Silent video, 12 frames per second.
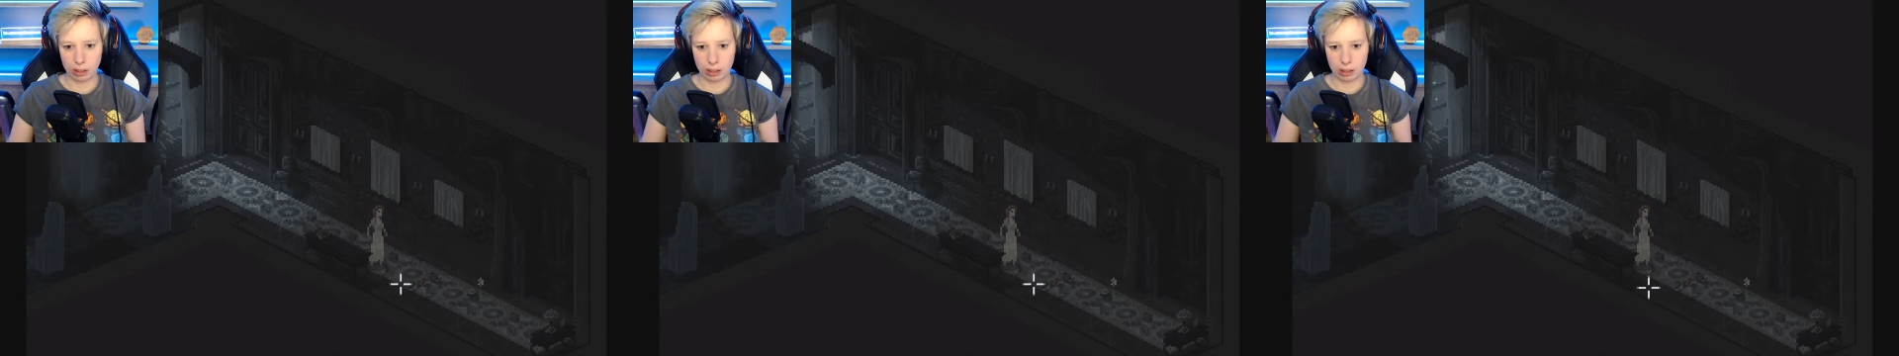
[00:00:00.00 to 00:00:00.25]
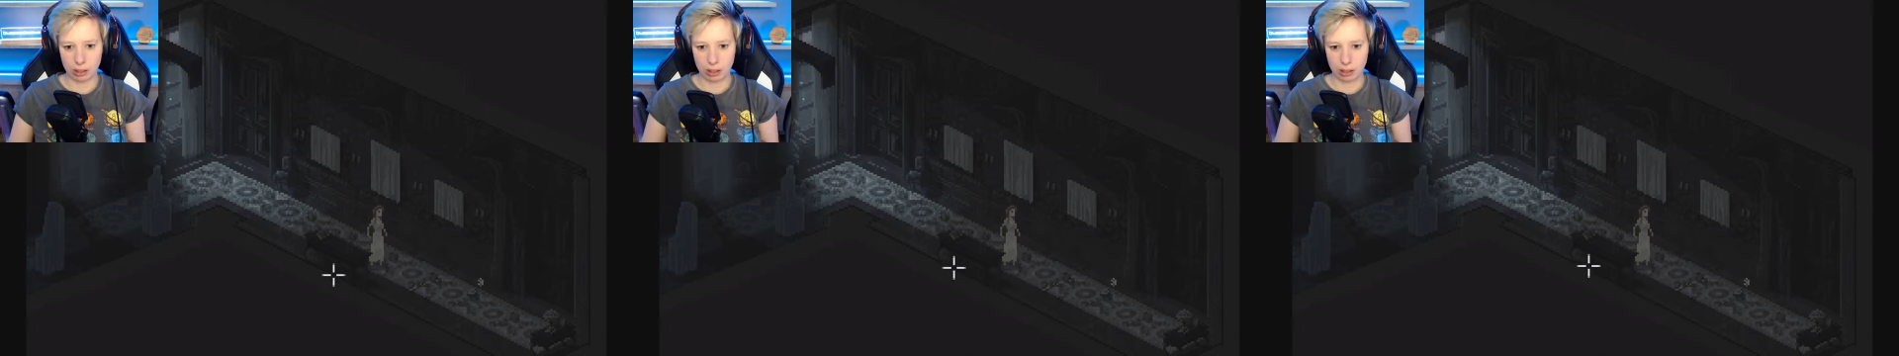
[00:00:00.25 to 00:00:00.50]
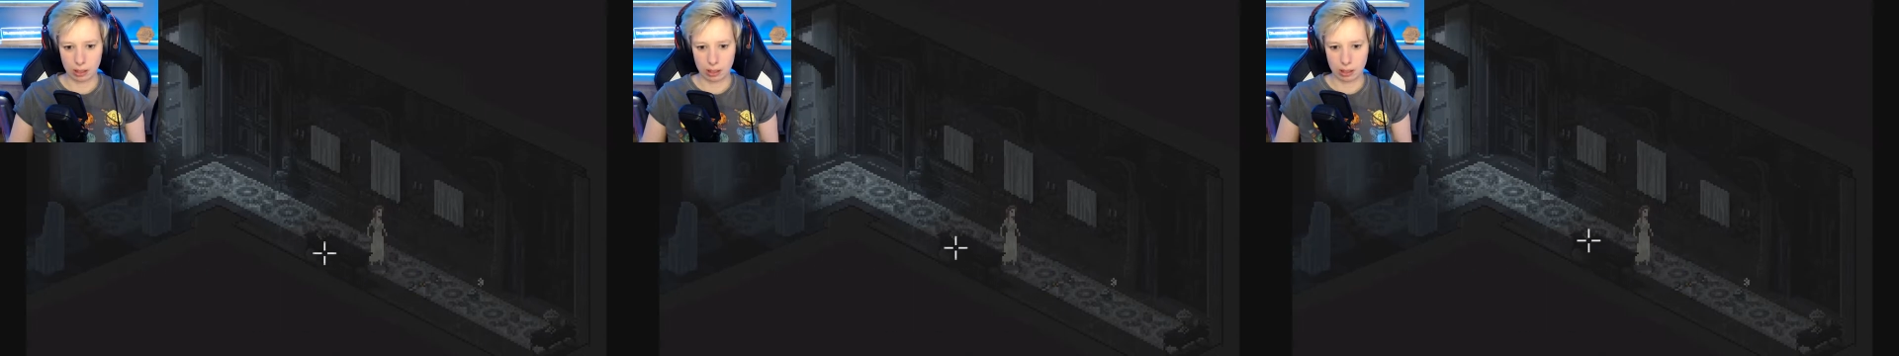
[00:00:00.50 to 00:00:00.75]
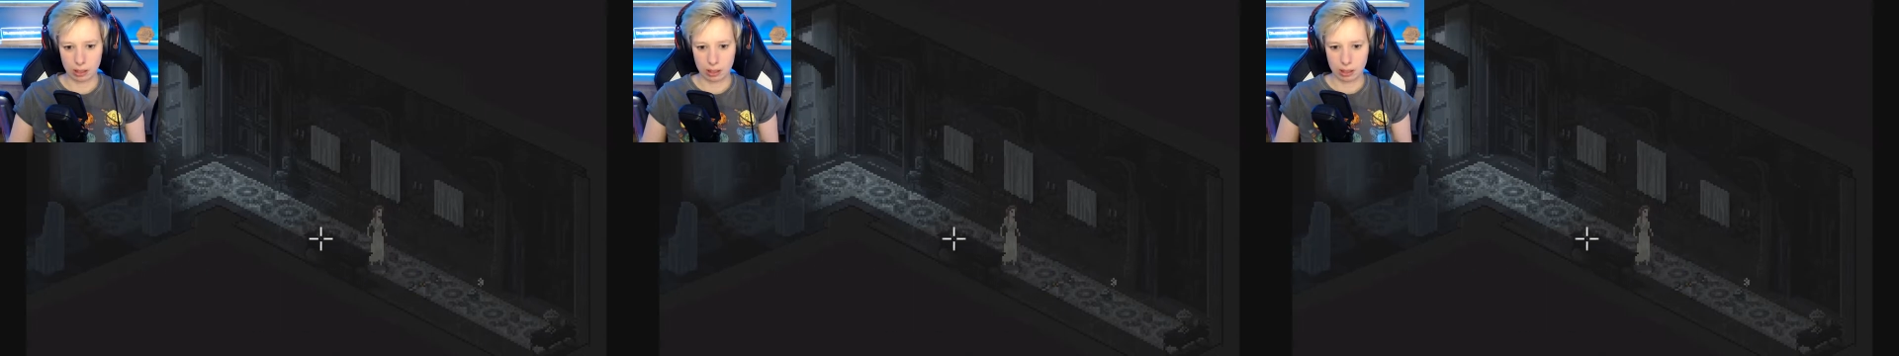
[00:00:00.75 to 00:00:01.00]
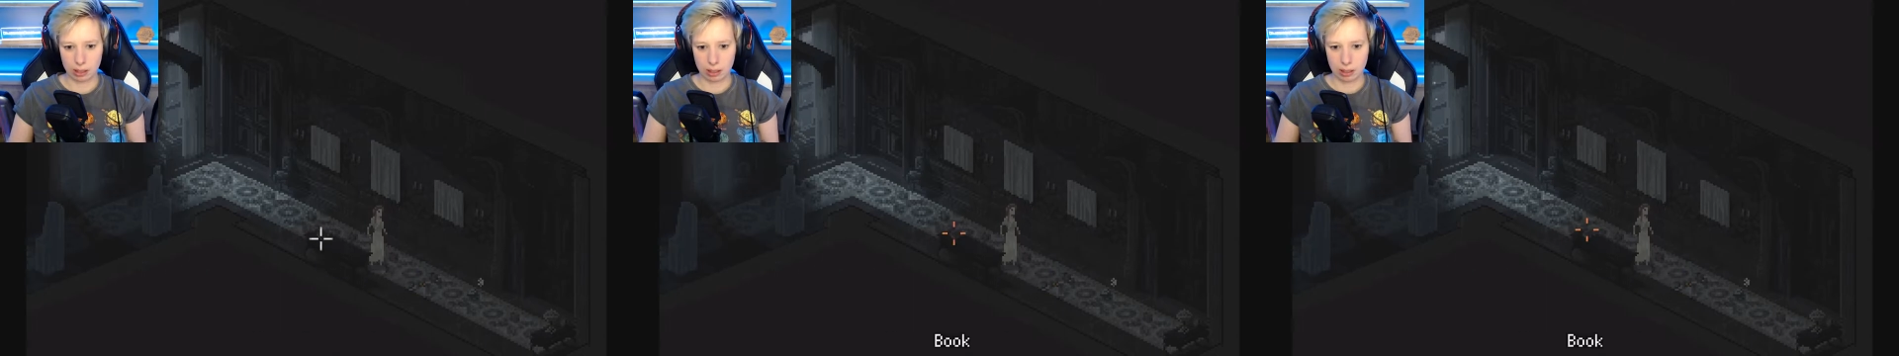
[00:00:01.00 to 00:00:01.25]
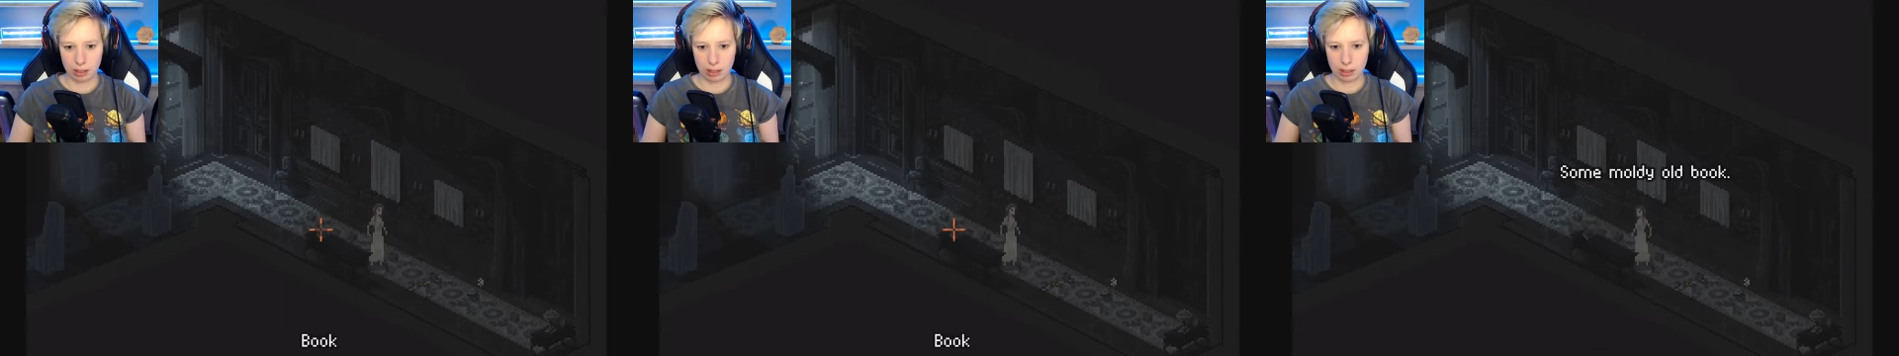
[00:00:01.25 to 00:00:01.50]

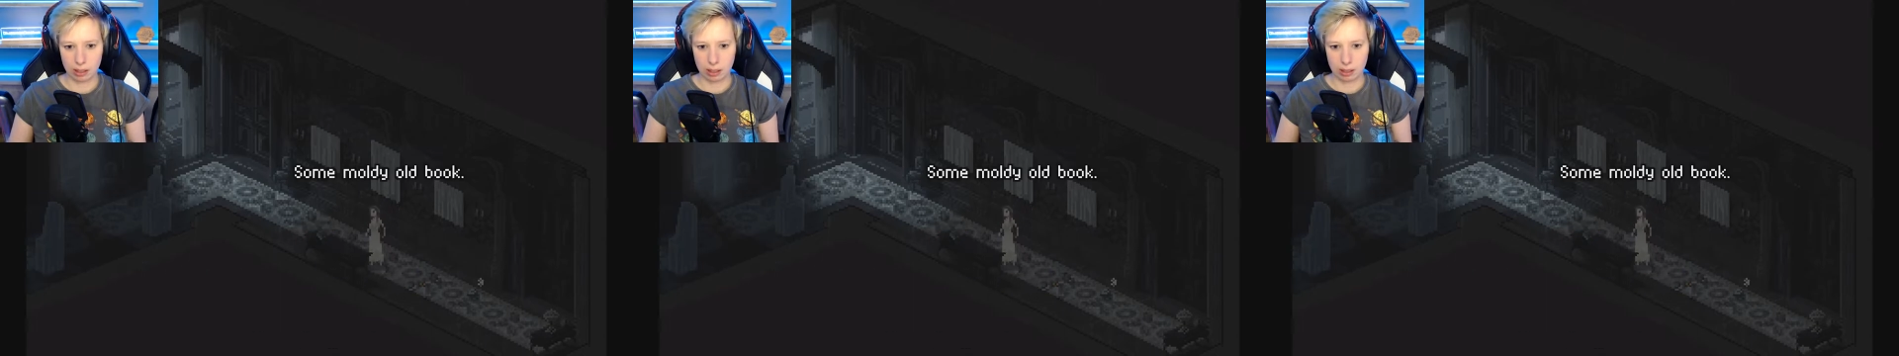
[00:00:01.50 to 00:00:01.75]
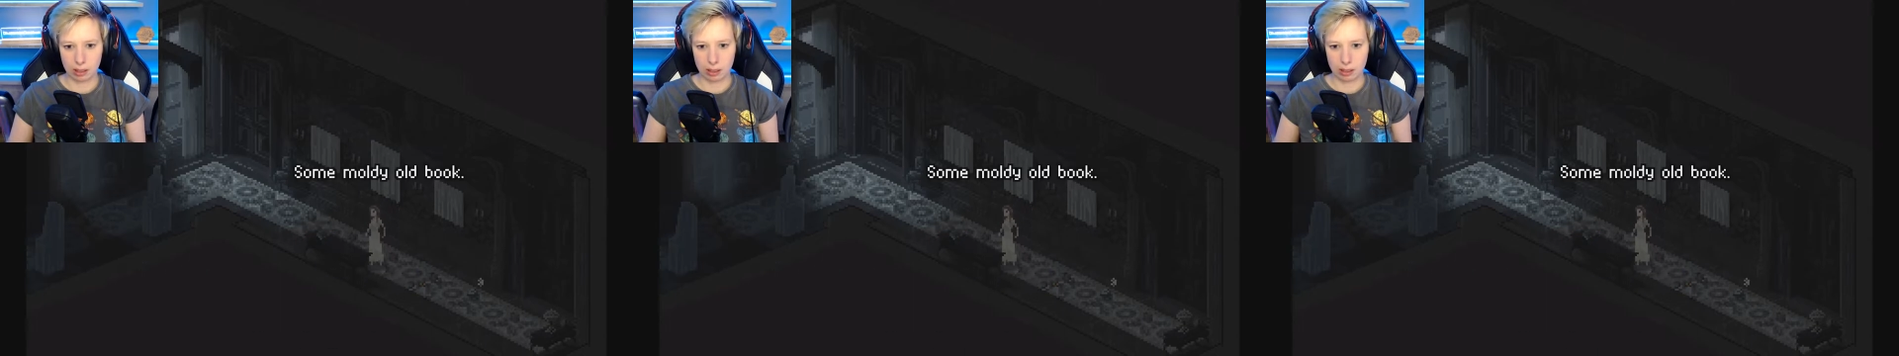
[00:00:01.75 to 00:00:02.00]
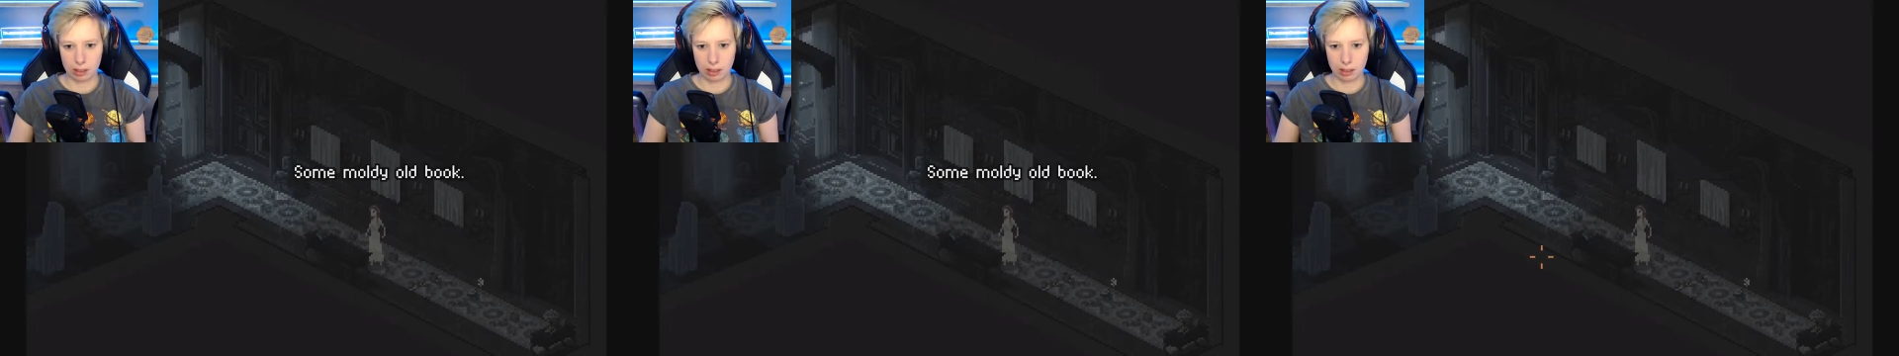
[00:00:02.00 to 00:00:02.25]
[no speech]